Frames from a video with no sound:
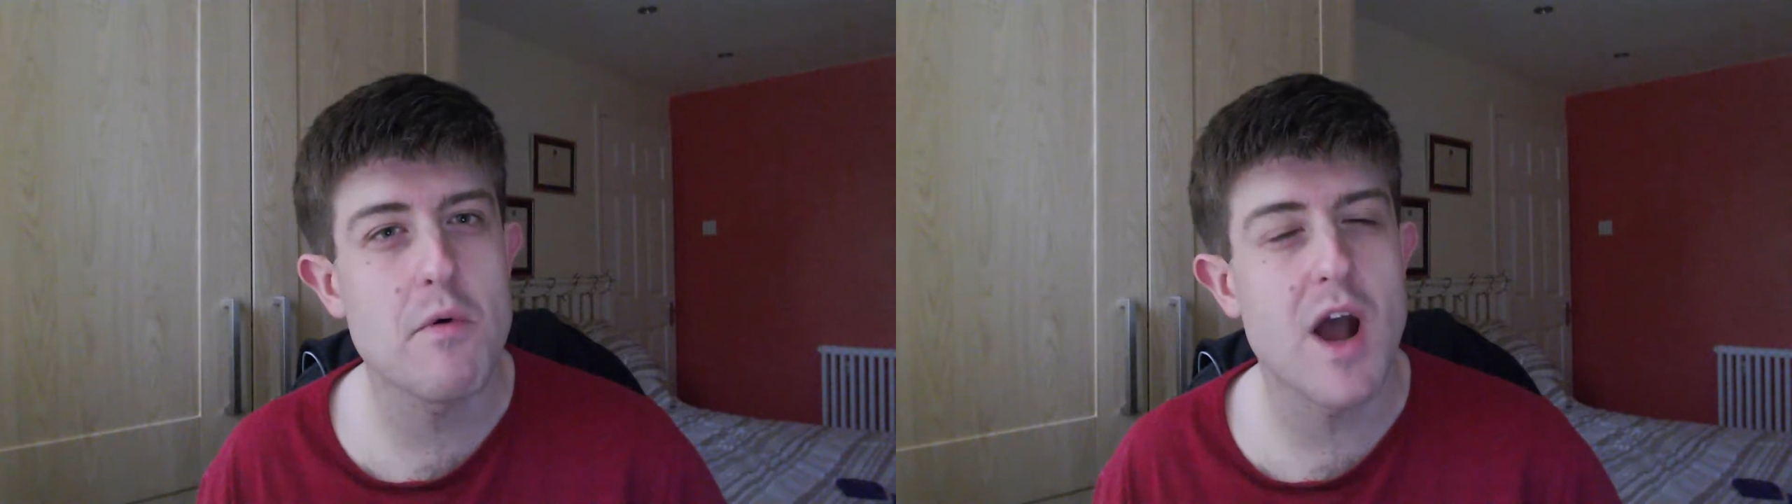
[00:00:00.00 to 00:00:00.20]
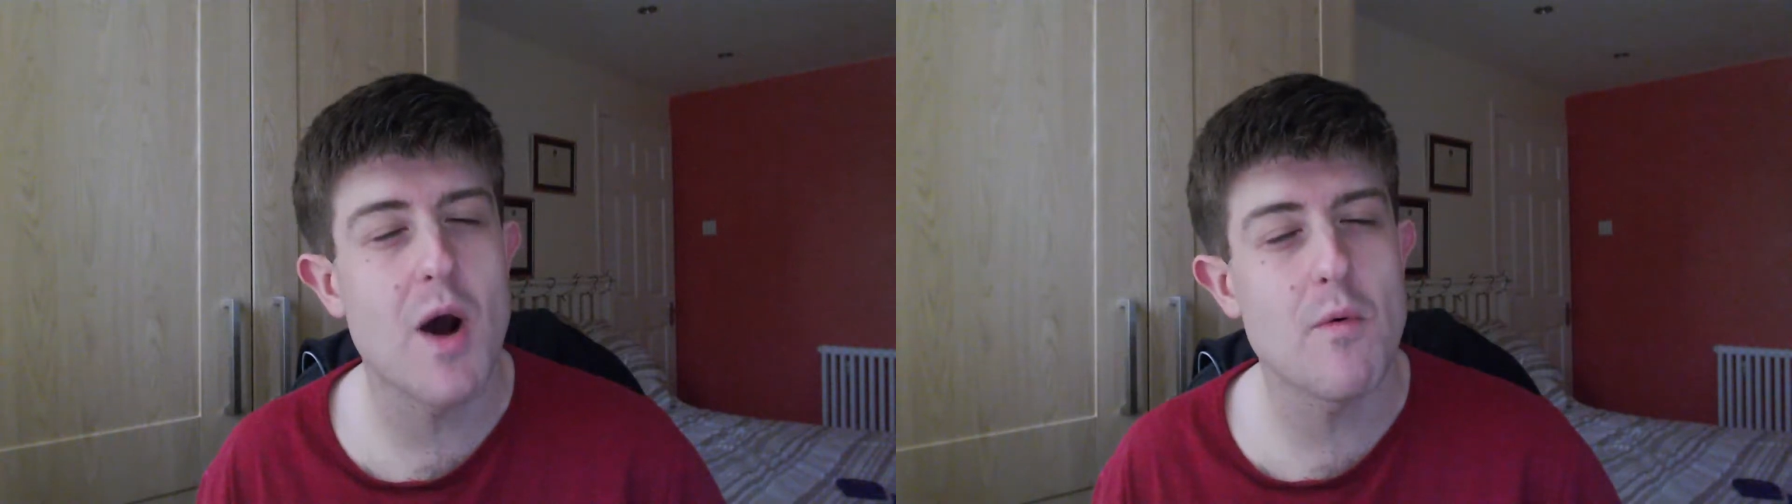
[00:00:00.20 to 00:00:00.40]

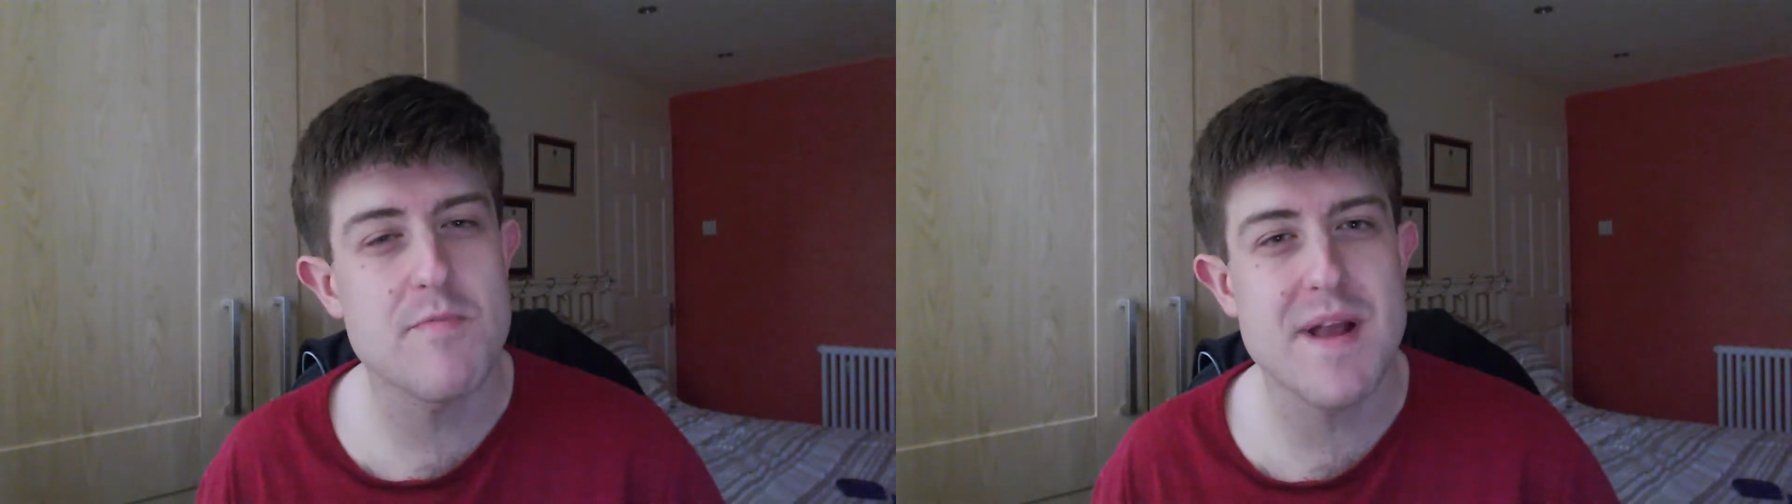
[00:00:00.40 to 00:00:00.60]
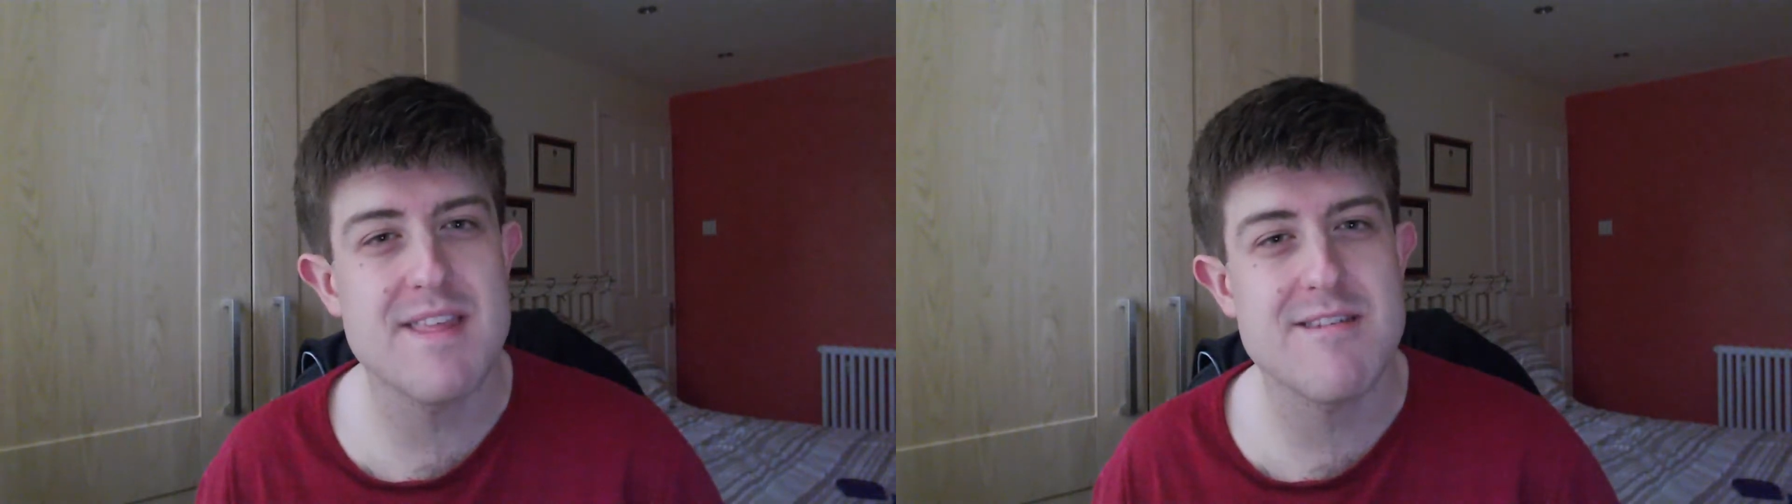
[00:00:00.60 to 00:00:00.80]
car was
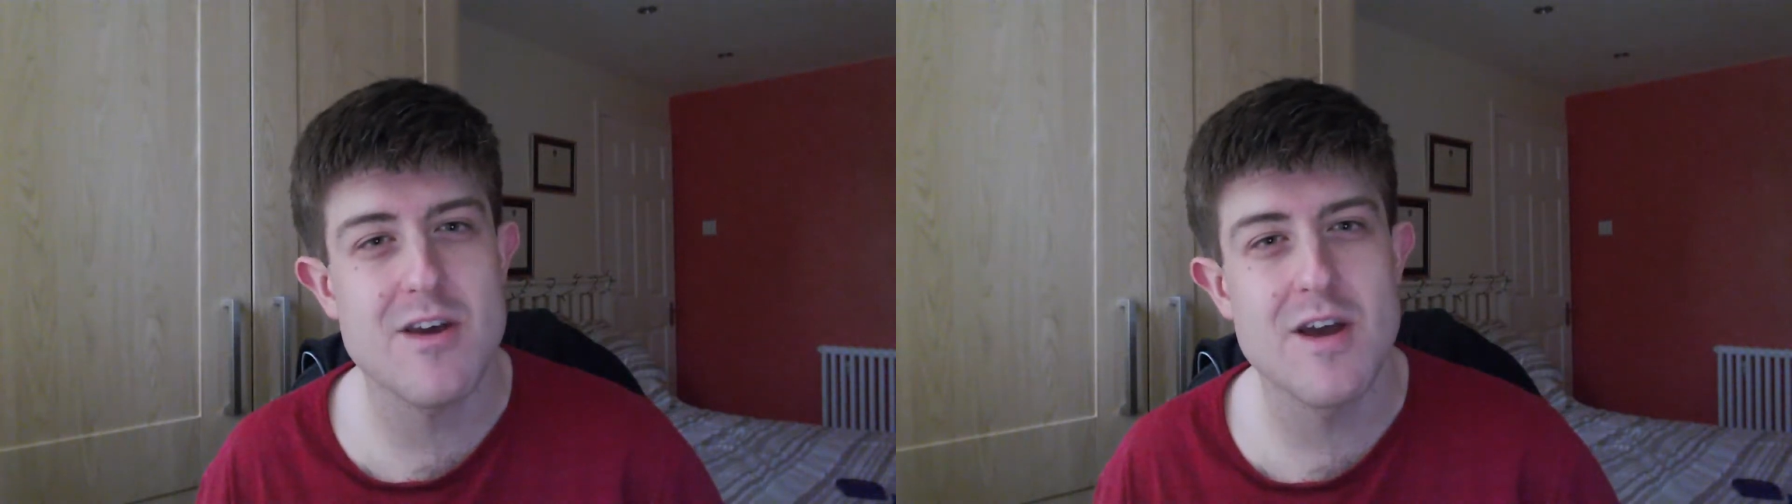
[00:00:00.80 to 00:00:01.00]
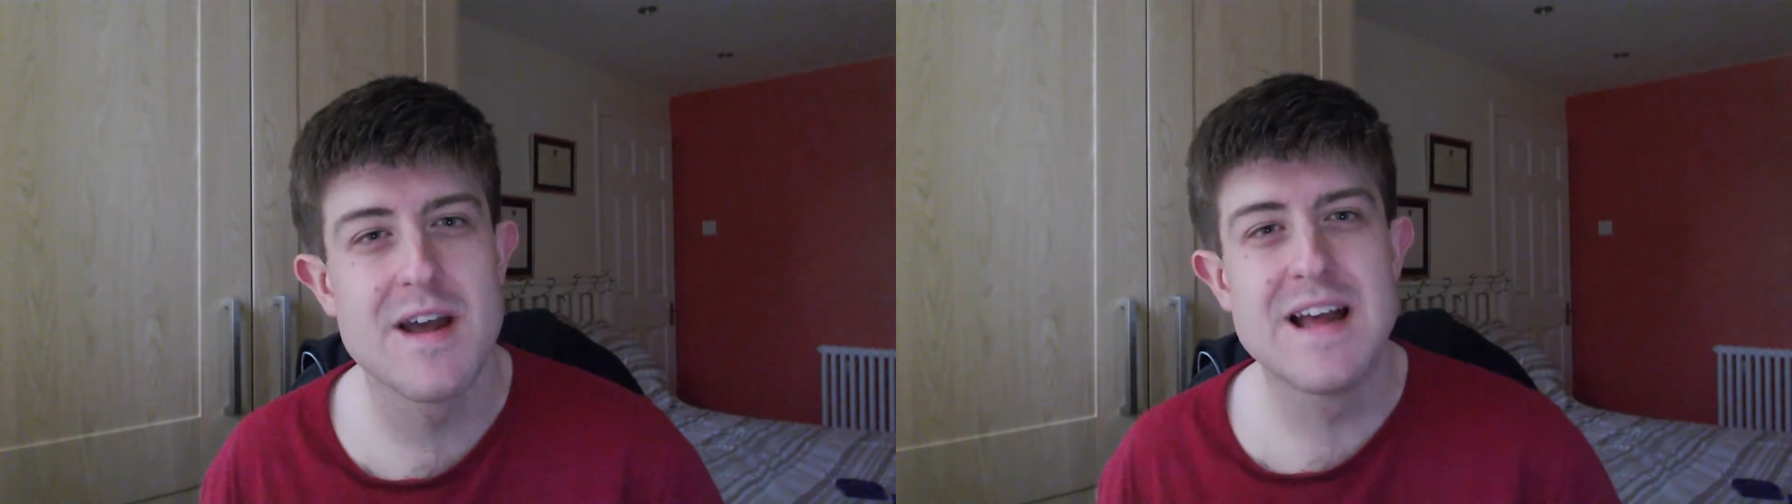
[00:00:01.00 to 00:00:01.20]
meant
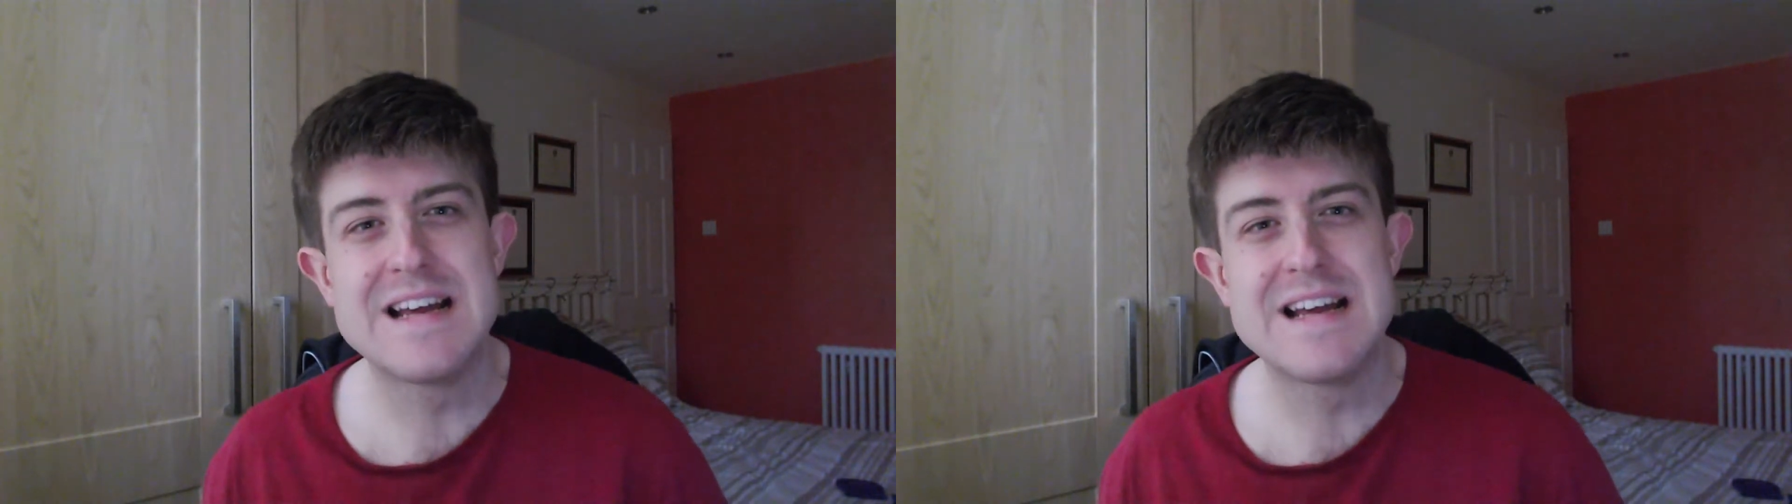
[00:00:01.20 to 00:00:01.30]
to